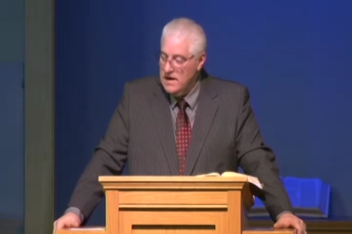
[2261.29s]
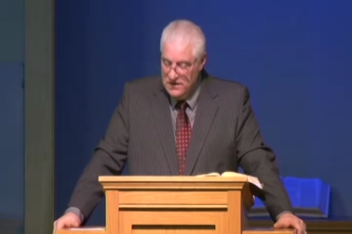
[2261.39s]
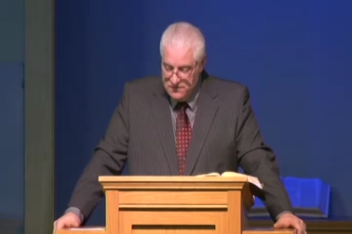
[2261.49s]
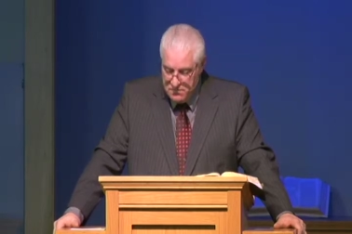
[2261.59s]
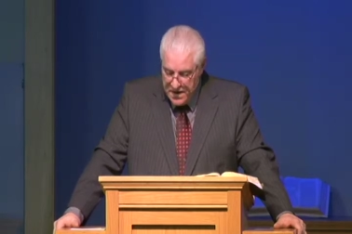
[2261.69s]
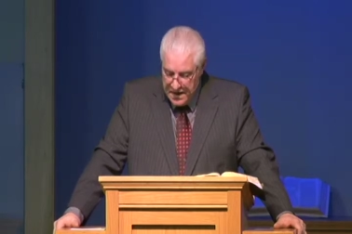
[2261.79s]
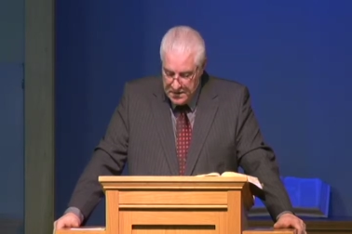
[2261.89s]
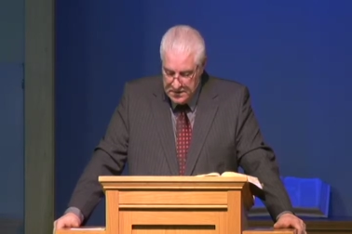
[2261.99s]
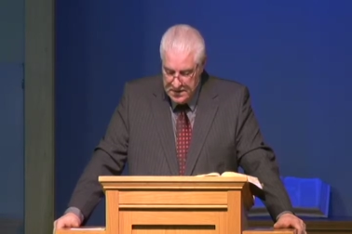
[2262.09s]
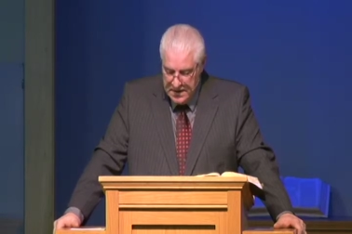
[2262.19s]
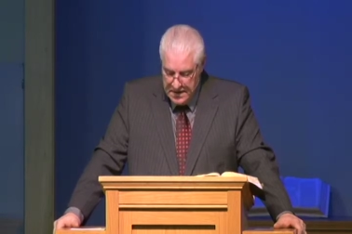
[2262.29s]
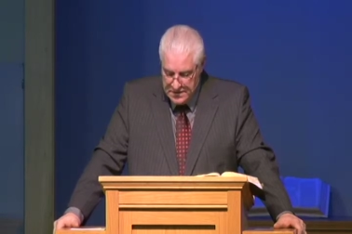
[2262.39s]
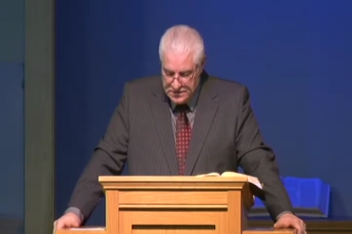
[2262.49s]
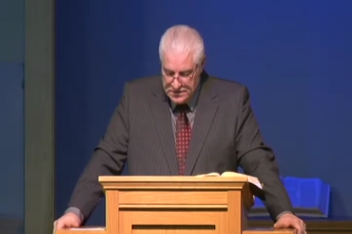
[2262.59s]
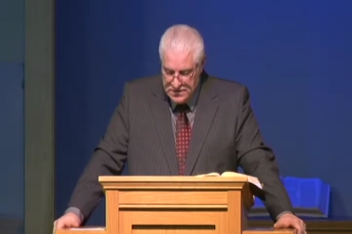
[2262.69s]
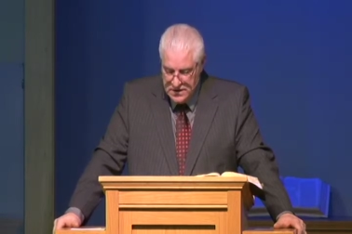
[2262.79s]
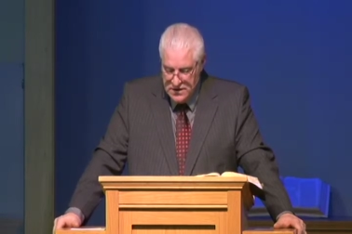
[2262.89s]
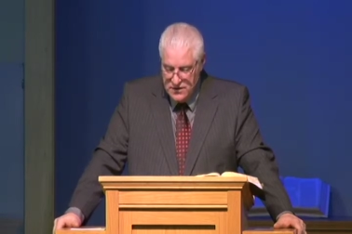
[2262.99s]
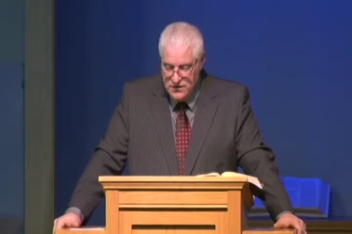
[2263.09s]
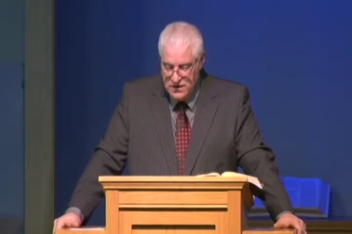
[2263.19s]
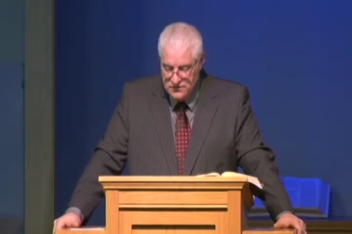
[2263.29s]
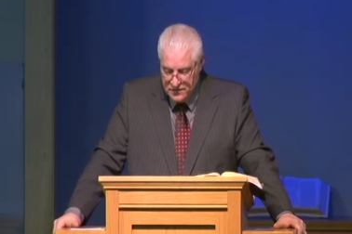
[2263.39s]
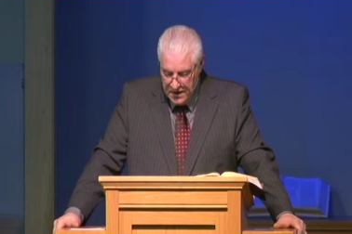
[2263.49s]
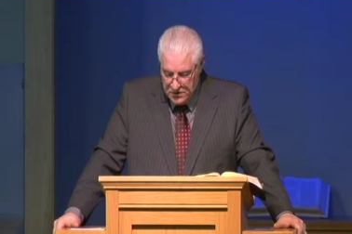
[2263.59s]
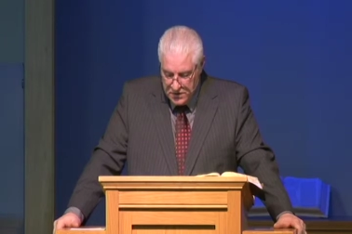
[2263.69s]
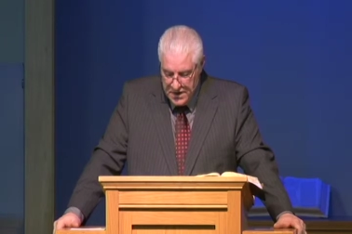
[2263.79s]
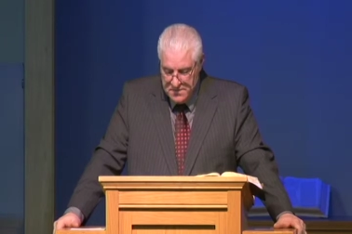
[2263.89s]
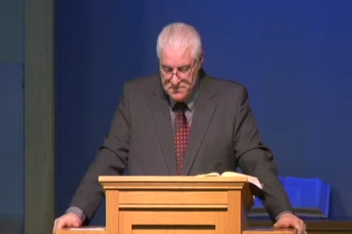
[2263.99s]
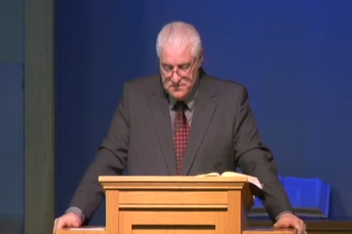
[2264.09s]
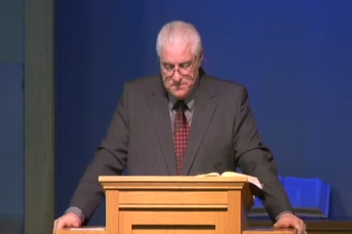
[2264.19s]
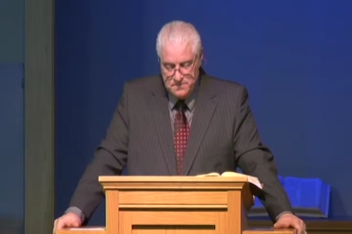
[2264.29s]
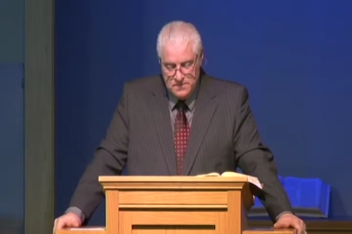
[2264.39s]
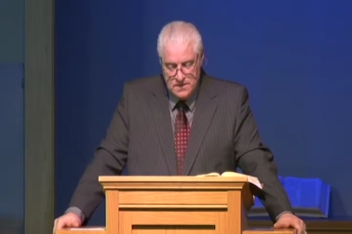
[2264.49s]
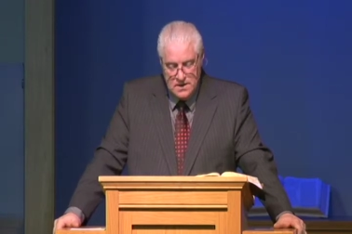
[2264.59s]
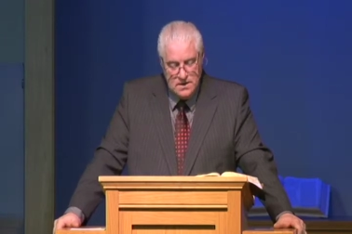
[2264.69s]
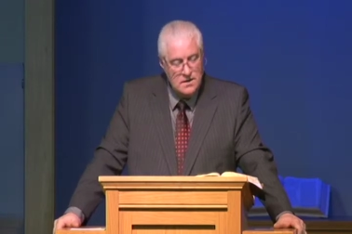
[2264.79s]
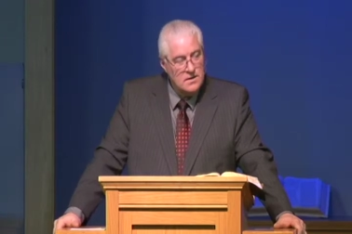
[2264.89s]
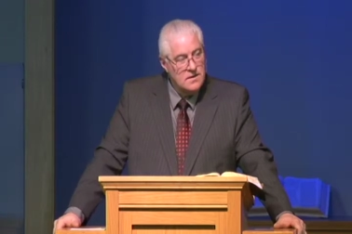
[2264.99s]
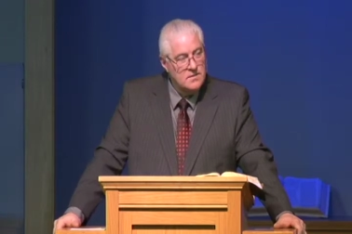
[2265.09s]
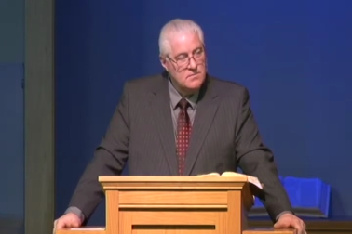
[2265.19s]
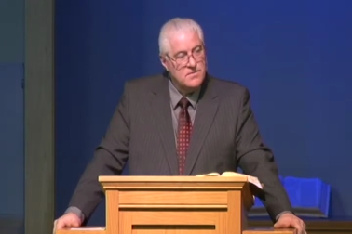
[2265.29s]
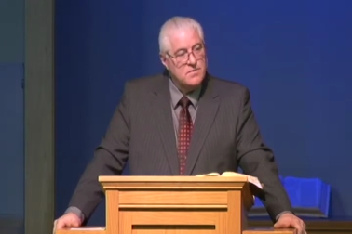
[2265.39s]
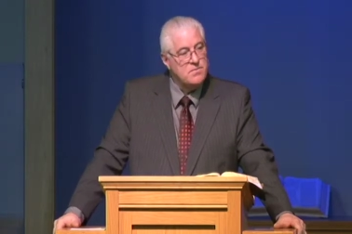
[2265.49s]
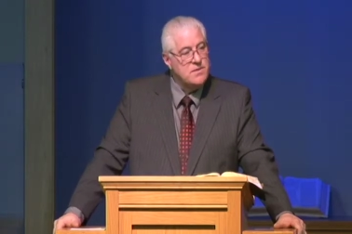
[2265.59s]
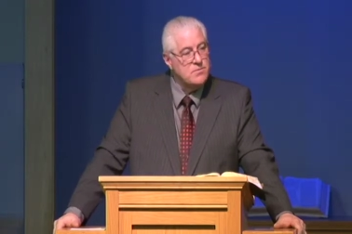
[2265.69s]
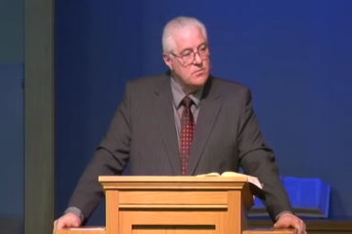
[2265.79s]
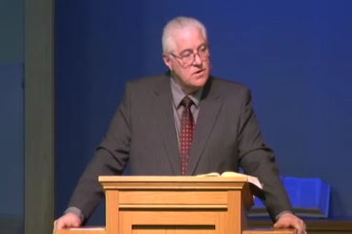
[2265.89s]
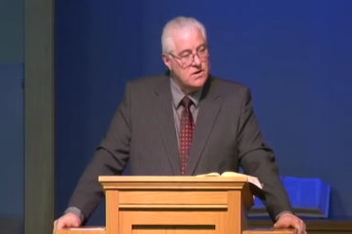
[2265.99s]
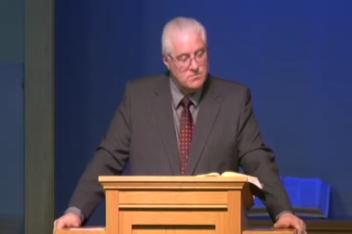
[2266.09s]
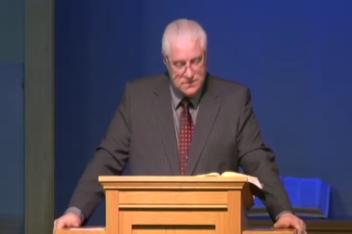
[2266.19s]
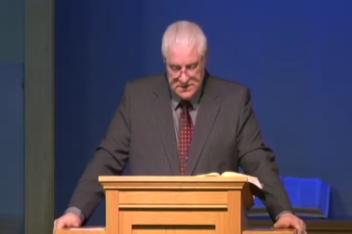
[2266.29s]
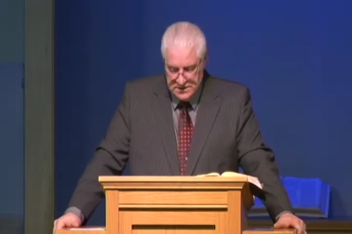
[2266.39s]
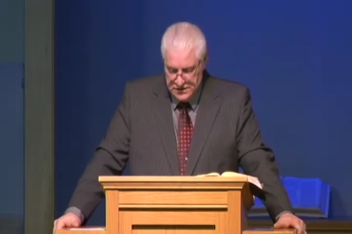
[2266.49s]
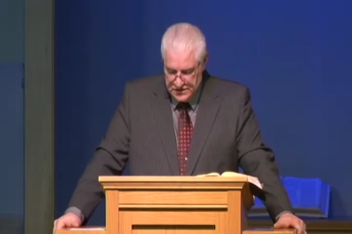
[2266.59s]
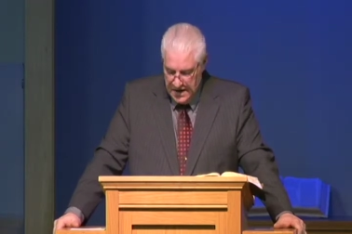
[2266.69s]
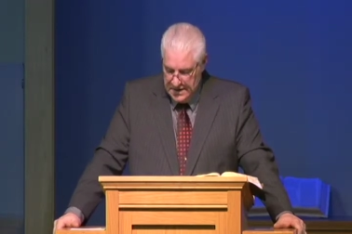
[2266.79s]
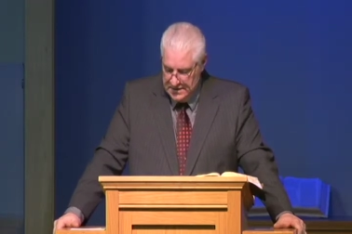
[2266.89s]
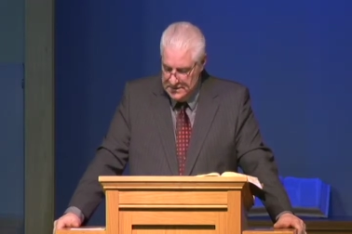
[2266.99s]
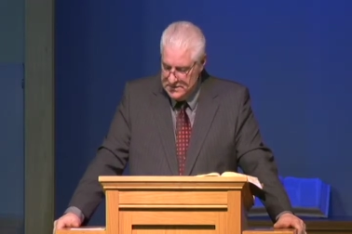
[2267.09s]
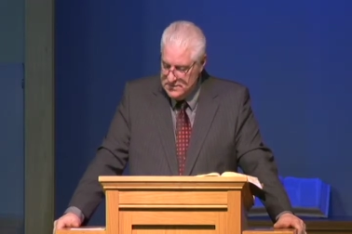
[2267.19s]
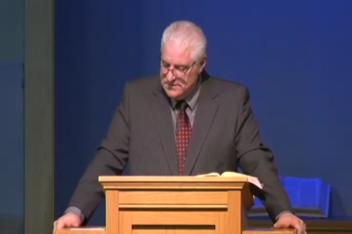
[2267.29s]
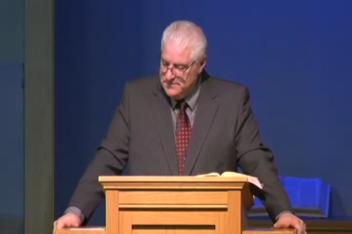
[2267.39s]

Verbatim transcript: If Baal is, then follow him. But the people were completely silent.